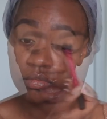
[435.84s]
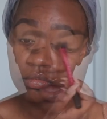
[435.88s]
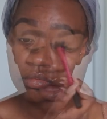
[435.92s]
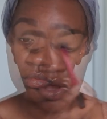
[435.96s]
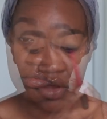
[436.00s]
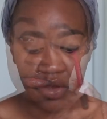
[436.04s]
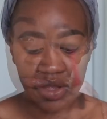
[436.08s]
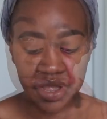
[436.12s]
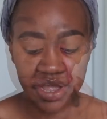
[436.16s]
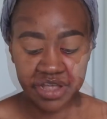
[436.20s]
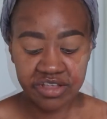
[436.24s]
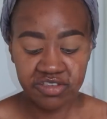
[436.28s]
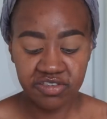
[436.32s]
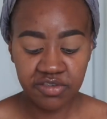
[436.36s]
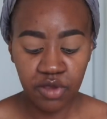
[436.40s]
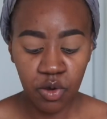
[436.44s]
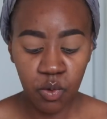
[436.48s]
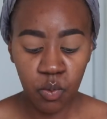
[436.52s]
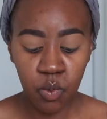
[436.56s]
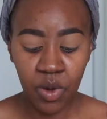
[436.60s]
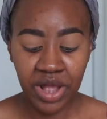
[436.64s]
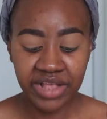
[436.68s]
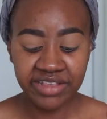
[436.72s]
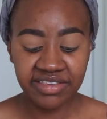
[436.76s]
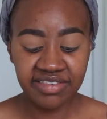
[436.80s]
Okay, so
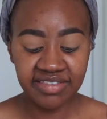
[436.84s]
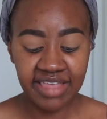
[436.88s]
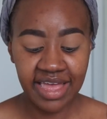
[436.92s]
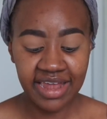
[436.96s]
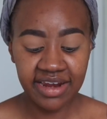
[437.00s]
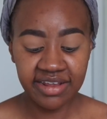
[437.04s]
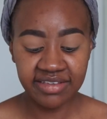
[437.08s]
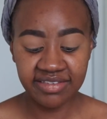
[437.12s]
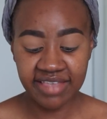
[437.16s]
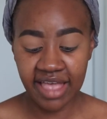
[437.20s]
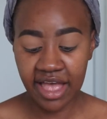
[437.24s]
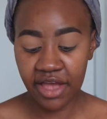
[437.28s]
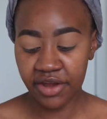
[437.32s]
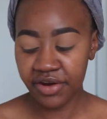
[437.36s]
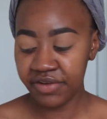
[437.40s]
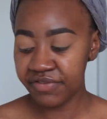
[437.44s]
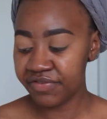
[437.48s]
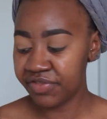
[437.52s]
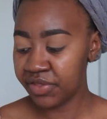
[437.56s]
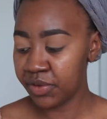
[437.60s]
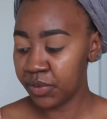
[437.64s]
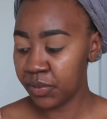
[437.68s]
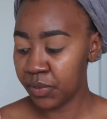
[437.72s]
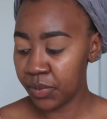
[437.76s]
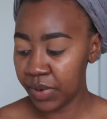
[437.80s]
once that is out of
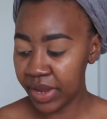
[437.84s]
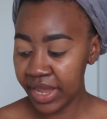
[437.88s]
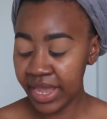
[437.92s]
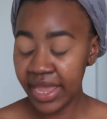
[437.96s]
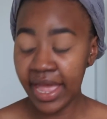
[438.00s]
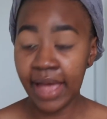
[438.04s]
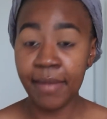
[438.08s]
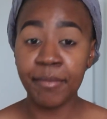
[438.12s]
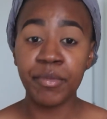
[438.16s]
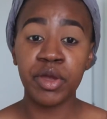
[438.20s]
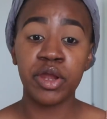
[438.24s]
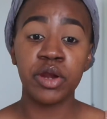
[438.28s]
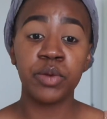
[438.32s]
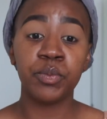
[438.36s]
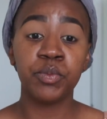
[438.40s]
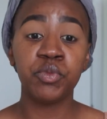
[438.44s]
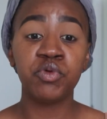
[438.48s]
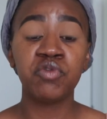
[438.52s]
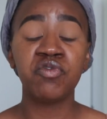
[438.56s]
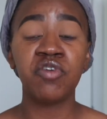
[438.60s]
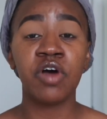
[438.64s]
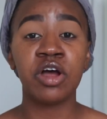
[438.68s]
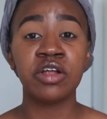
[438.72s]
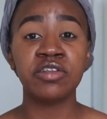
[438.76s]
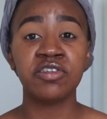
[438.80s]
the way, I'm gonna
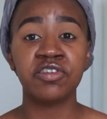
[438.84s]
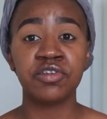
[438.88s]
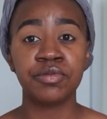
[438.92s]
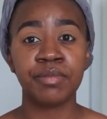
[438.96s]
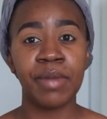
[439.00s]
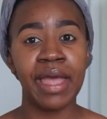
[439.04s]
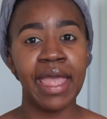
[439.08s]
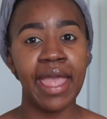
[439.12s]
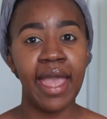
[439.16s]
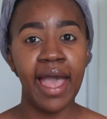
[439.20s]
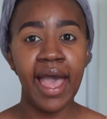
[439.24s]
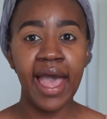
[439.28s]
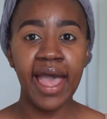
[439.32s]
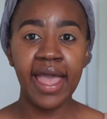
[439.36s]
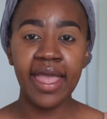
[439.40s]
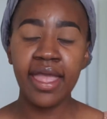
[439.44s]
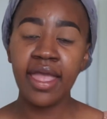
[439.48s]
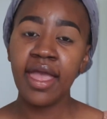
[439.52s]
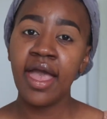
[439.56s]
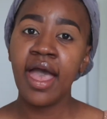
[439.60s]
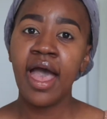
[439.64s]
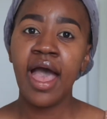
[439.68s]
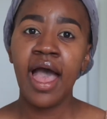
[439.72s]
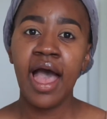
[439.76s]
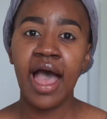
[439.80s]
move on to my eye.
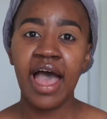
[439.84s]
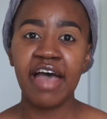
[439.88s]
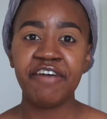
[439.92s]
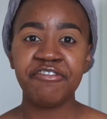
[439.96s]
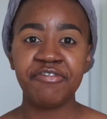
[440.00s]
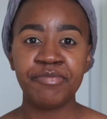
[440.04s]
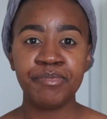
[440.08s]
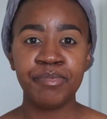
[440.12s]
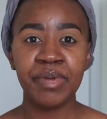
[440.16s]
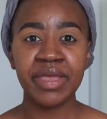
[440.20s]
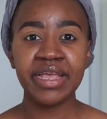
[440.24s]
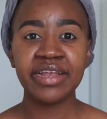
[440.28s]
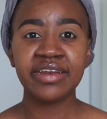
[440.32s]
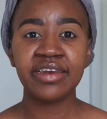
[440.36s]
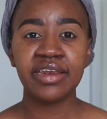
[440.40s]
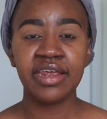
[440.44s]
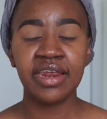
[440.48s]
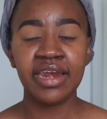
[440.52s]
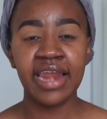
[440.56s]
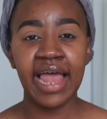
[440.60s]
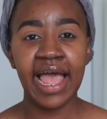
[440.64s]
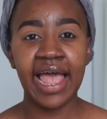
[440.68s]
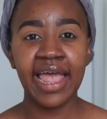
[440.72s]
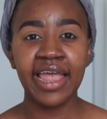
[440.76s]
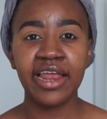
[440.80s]
I've picked
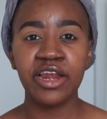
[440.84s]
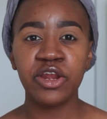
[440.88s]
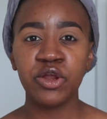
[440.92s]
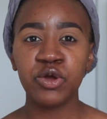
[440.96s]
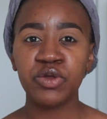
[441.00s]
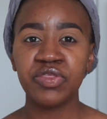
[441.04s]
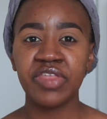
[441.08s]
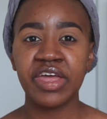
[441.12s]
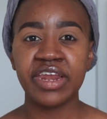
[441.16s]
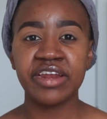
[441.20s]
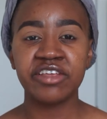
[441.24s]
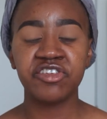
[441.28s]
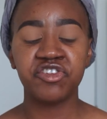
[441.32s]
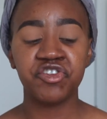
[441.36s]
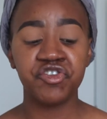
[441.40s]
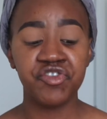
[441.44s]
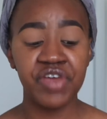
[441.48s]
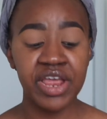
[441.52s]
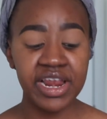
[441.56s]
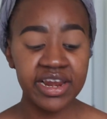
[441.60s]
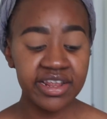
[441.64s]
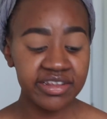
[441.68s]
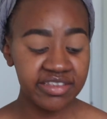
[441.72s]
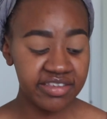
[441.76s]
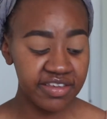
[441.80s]
an eye look that is
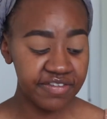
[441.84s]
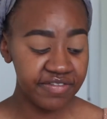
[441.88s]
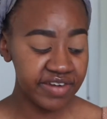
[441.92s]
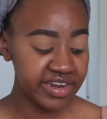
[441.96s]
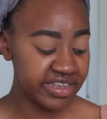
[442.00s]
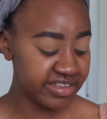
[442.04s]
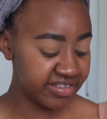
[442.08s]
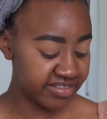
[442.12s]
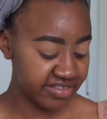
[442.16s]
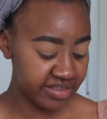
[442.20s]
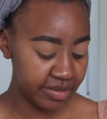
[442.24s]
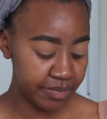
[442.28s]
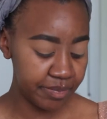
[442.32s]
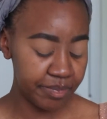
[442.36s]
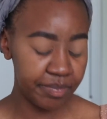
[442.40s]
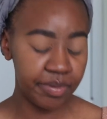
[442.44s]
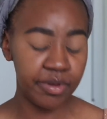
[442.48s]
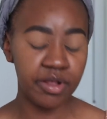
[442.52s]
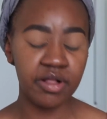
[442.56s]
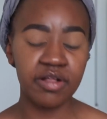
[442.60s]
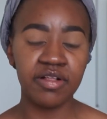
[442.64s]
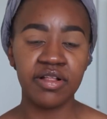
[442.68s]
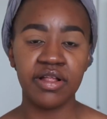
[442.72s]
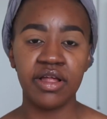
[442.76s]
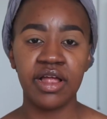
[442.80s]
relatively
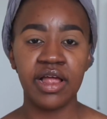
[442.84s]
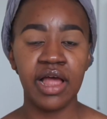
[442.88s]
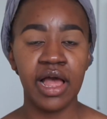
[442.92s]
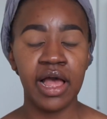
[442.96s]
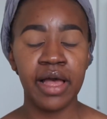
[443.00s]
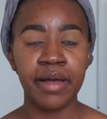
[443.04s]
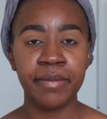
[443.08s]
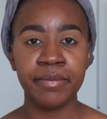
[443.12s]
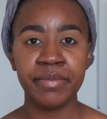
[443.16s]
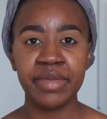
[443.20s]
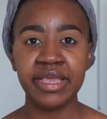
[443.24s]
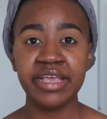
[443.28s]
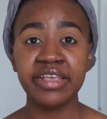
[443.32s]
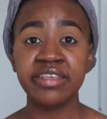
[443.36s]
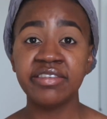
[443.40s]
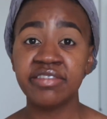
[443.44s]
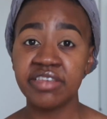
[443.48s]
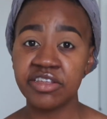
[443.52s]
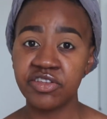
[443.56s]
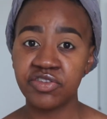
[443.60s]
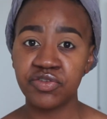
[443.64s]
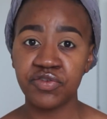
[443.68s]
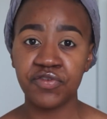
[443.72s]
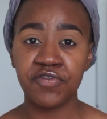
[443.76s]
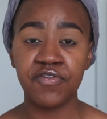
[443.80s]
simple,
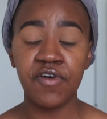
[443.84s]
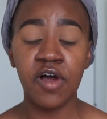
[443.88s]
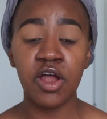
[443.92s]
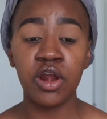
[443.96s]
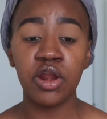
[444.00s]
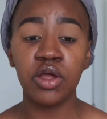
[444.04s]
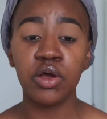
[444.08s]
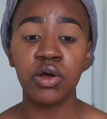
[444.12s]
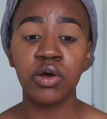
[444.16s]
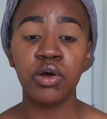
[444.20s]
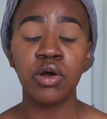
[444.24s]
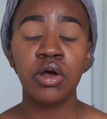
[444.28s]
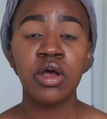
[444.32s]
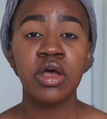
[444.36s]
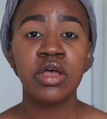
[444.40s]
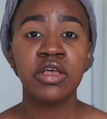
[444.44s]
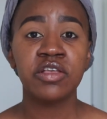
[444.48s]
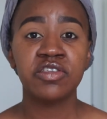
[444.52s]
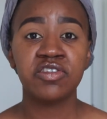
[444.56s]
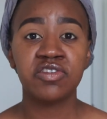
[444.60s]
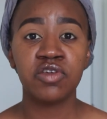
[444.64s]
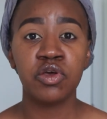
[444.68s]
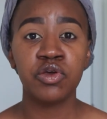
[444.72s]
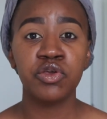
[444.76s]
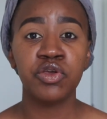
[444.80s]
easy to follow,
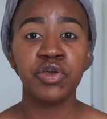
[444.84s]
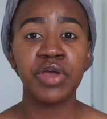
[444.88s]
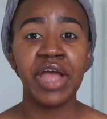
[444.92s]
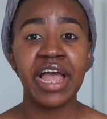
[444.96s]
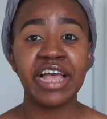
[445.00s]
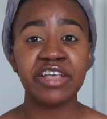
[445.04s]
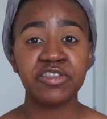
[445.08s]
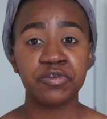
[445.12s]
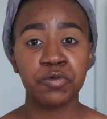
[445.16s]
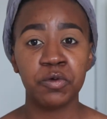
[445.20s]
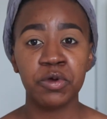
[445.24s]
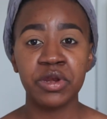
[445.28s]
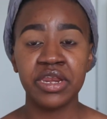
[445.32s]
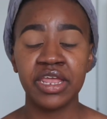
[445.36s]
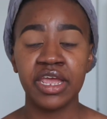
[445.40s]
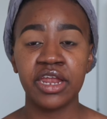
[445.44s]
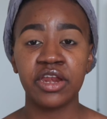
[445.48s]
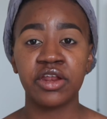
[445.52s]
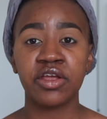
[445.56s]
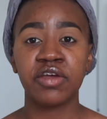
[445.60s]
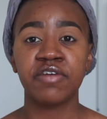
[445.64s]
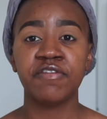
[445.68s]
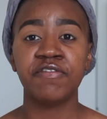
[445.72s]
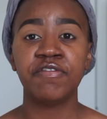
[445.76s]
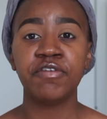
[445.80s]
so you guys won't get
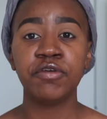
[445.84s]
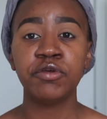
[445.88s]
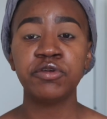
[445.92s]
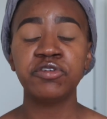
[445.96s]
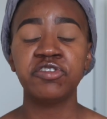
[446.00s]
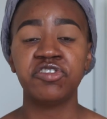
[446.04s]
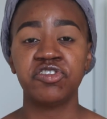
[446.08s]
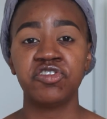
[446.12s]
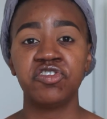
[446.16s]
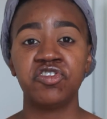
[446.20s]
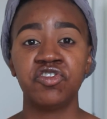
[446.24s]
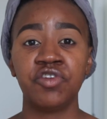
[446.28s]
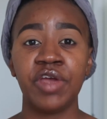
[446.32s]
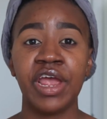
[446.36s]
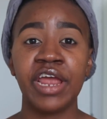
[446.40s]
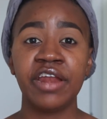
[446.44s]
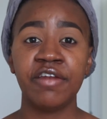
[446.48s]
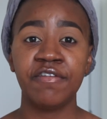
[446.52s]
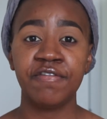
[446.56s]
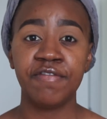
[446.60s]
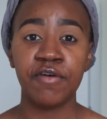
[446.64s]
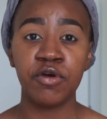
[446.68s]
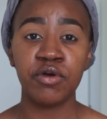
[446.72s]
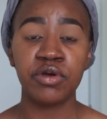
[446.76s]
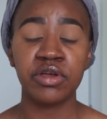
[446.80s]
confused. Just try and
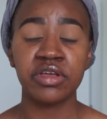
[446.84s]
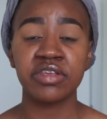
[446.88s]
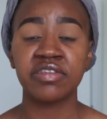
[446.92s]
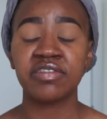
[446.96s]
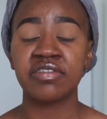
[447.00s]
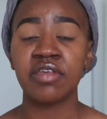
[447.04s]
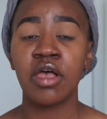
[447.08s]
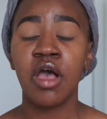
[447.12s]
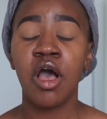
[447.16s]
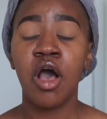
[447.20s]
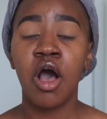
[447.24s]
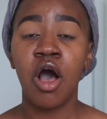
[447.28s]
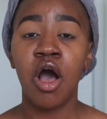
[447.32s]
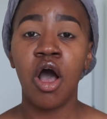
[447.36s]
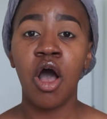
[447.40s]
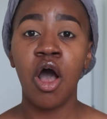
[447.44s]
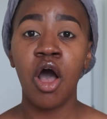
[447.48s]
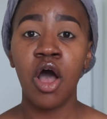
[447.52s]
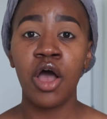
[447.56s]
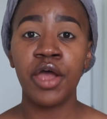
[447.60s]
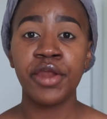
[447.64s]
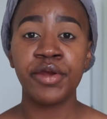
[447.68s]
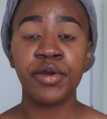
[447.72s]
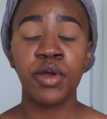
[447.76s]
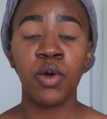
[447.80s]
focus
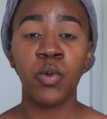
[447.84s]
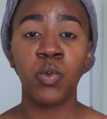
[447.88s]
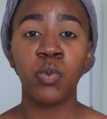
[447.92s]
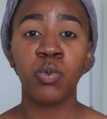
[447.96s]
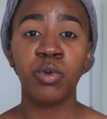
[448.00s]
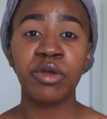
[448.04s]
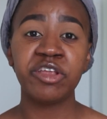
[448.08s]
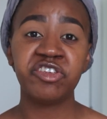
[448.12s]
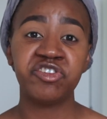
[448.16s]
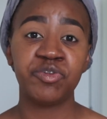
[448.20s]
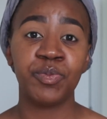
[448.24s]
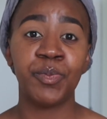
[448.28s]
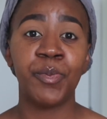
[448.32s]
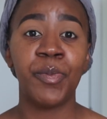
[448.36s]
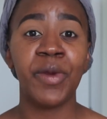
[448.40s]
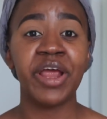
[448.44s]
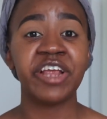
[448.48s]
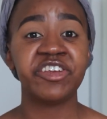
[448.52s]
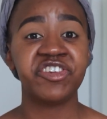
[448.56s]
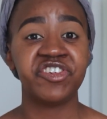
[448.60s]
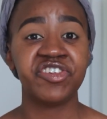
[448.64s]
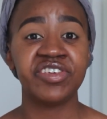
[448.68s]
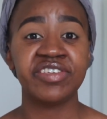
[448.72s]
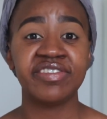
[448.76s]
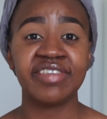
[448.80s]
on which
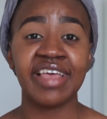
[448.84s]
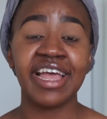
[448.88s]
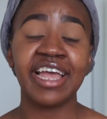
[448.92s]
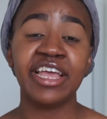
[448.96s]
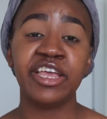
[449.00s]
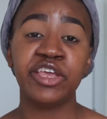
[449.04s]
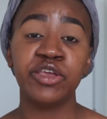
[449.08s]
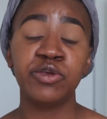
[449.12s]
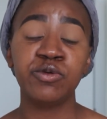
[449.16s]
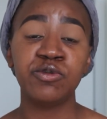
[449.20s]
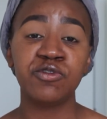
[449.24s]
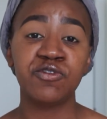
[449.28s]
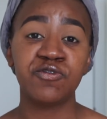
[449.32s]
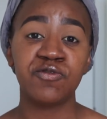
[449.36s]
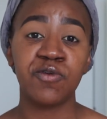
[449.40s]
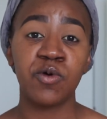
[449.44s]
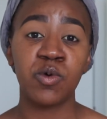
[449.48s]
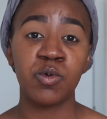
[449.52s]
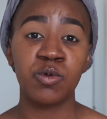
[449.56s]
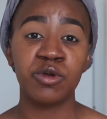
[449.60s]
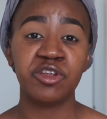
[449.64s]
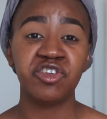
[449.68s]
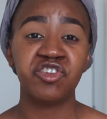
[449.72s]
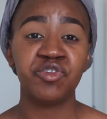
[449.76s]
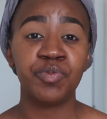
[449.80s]
brushes I use for
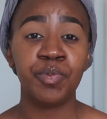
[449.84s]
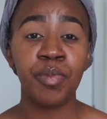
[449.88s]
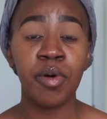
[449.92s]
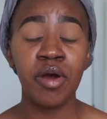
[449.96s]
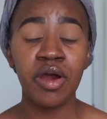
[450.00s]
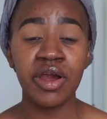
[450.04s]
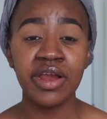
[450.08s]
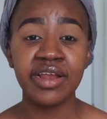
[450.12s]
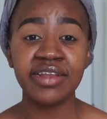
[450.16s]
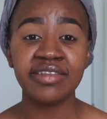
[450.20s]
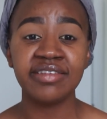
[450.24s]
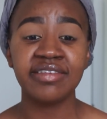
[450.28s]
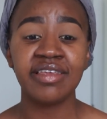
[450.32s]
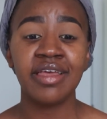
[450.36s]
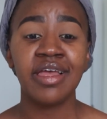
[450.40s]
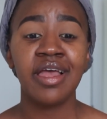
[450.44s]
which part.